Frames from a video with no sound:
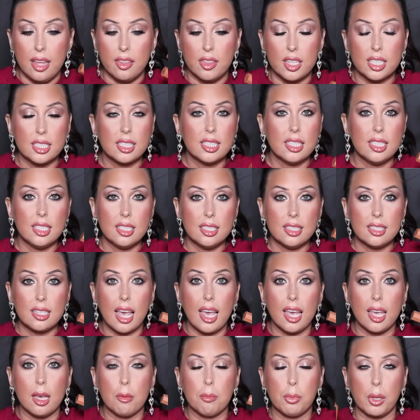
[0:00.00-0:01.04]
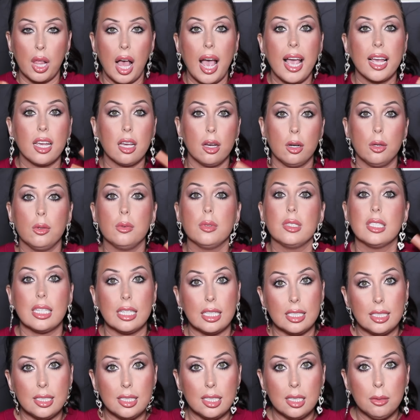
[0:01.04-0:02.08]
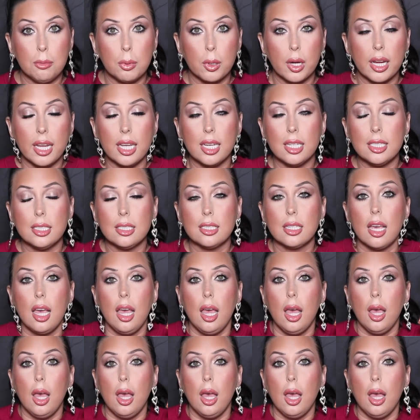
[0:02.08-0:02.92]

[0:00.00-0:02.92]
This is a black owned indie brand,